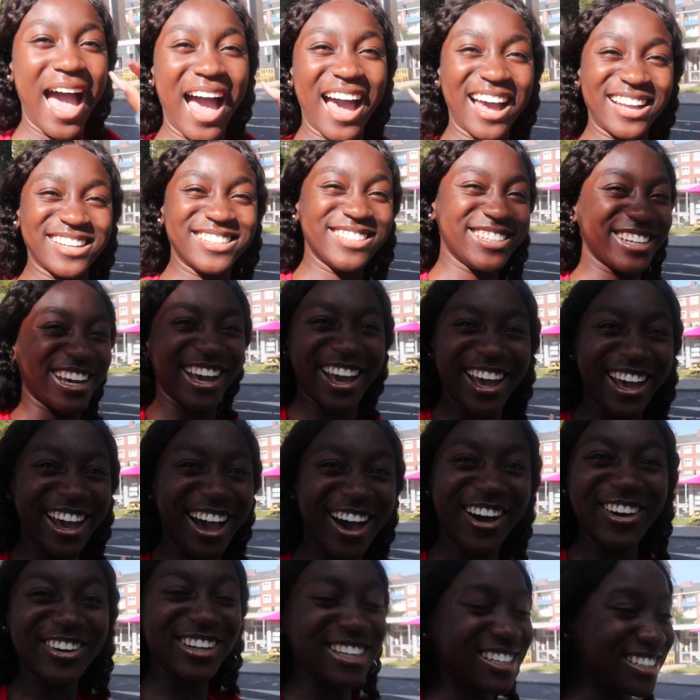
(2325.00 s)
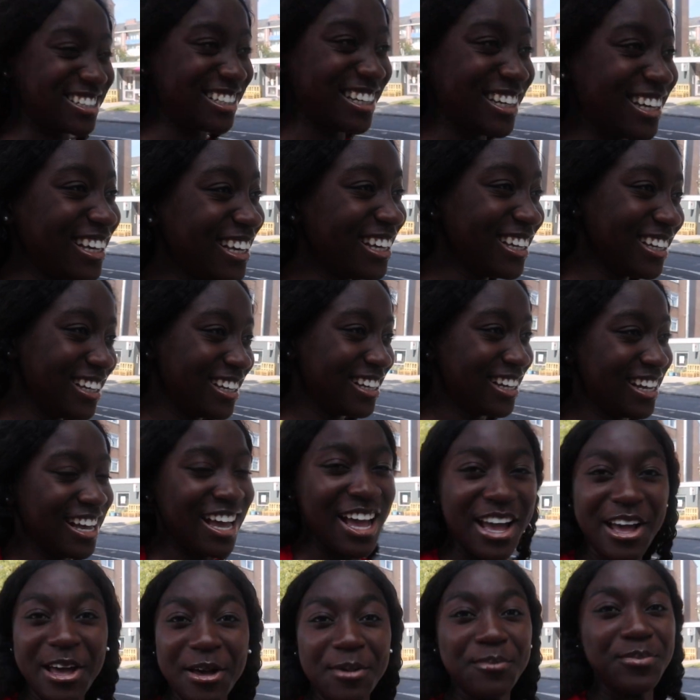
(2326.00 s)
And yeah, honestly,
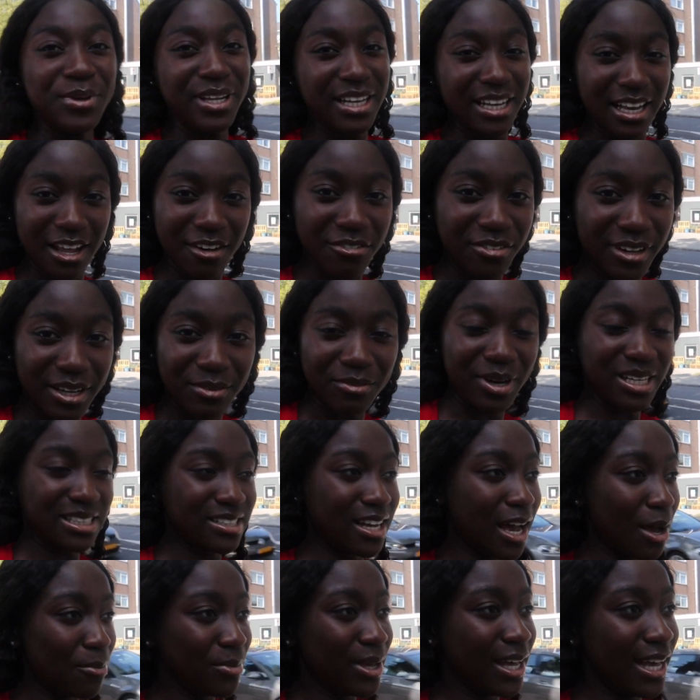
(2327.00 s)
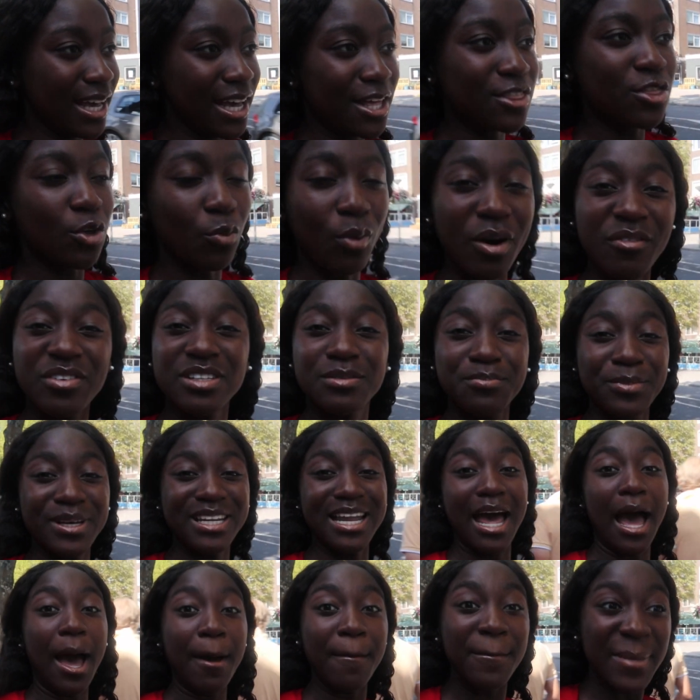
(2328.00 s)
been loving my time here. The weather's been
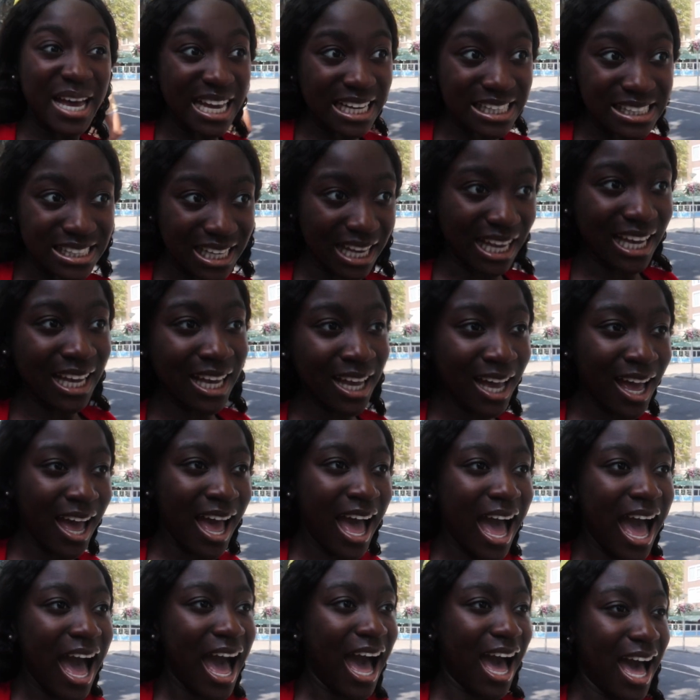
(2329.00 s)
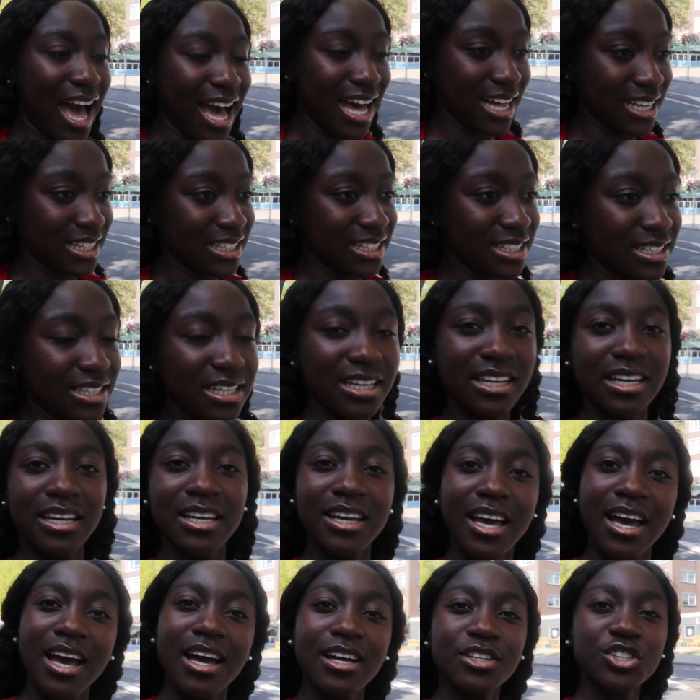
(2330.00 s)
amazing, and
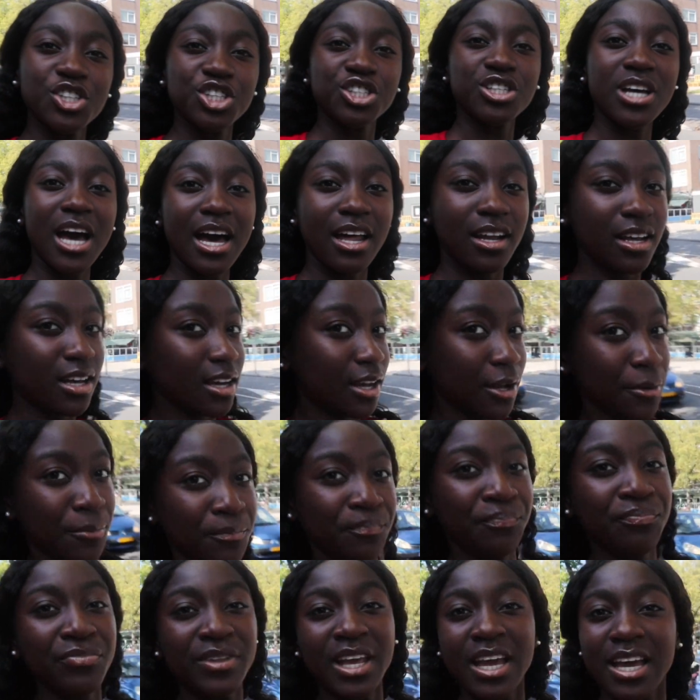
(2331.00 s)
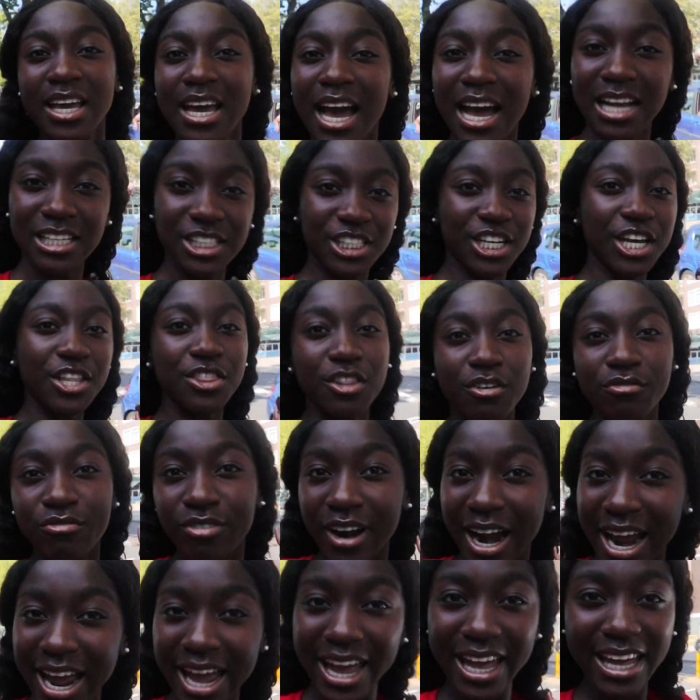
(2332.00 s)
yeah, just kind of catching the
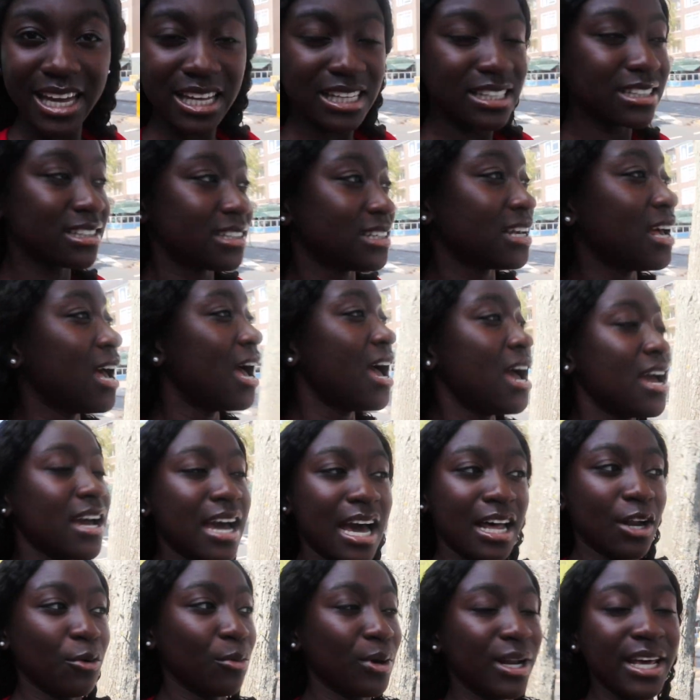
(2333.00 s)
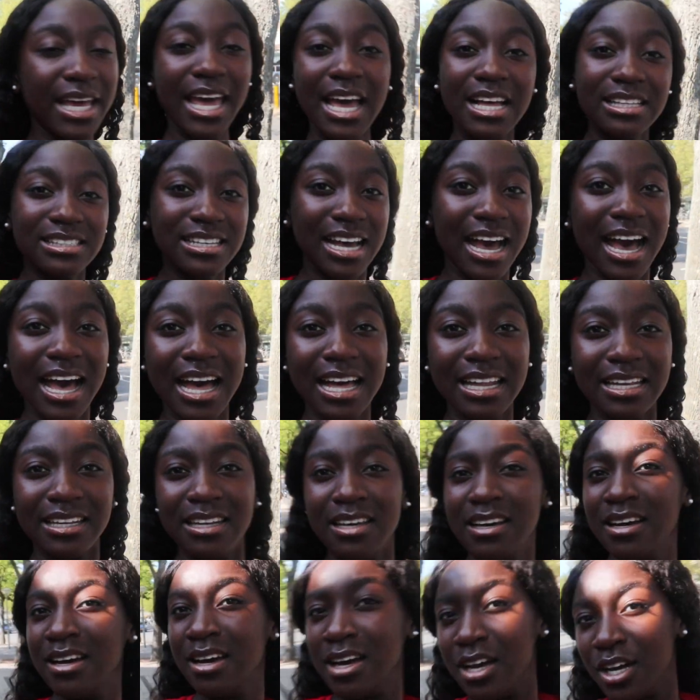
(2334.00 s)
rays. Kind of want to get a
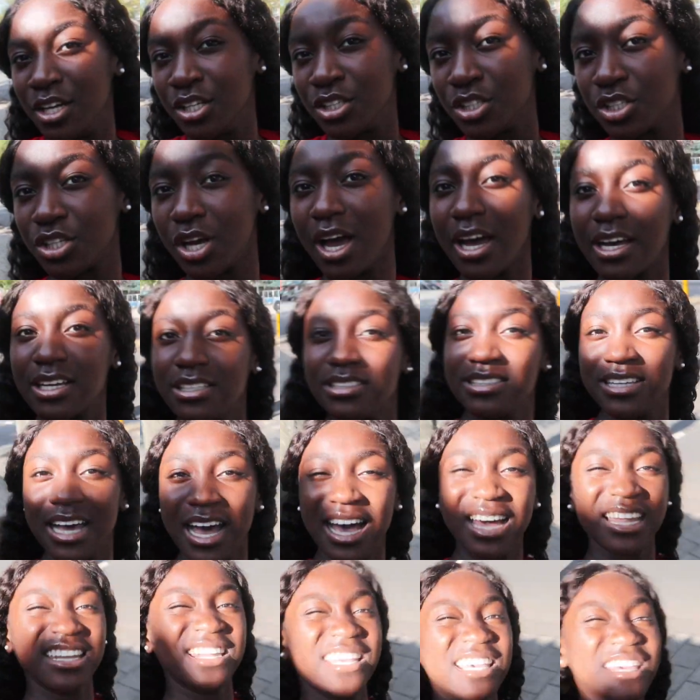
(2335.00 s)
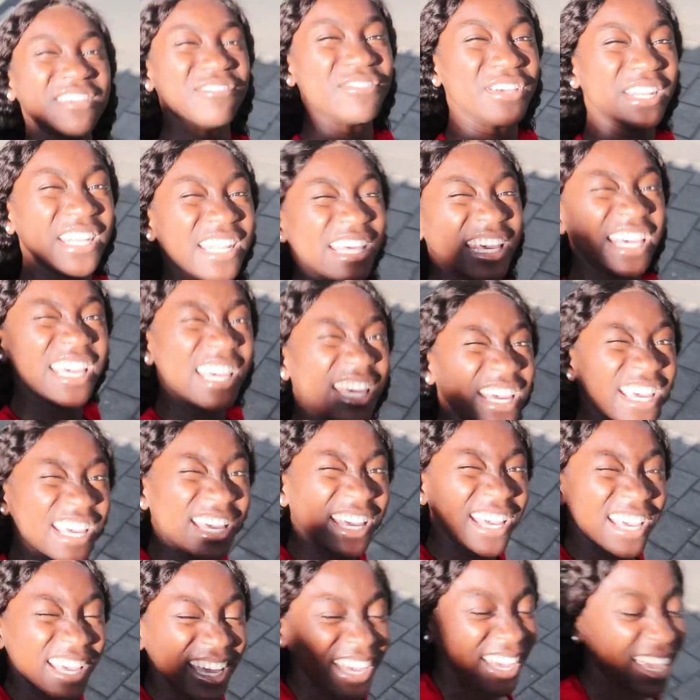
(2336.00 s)
tan so I can tan evenly.
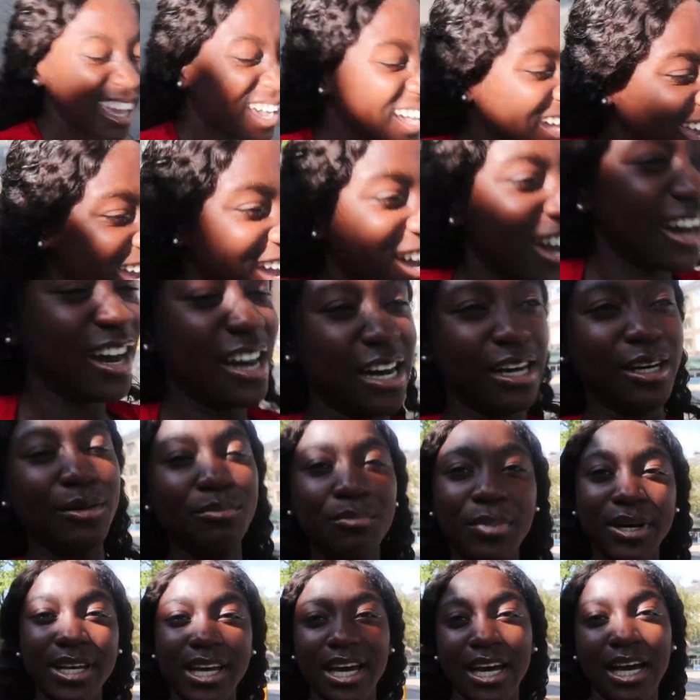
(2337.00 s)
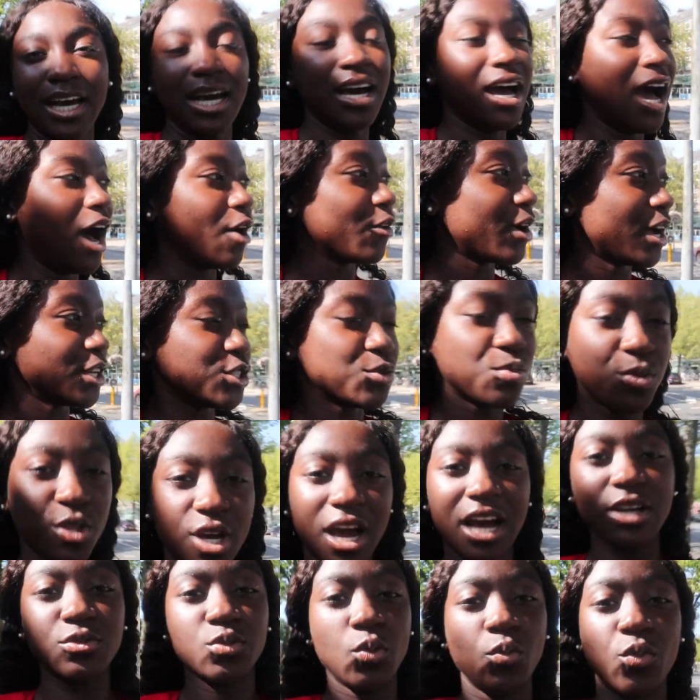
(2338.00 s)
But yeah, I'll catch up with you
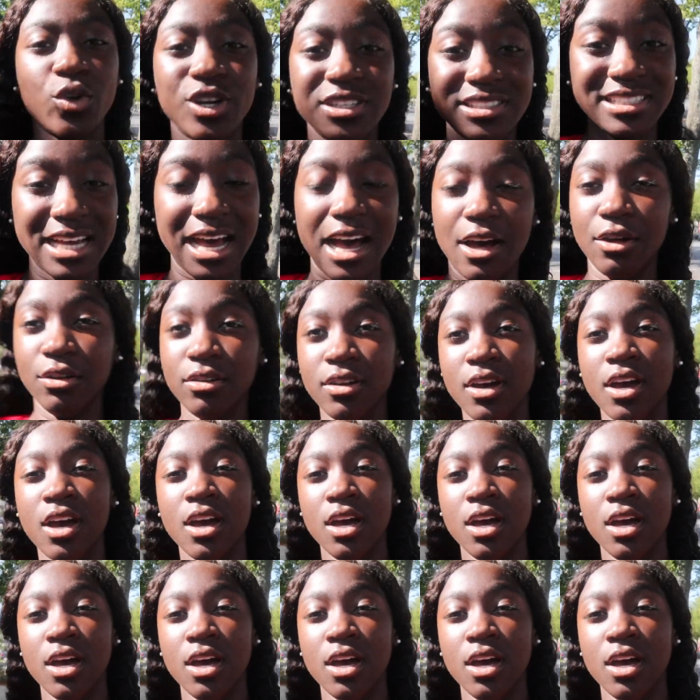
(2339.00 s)
guys when we're in town.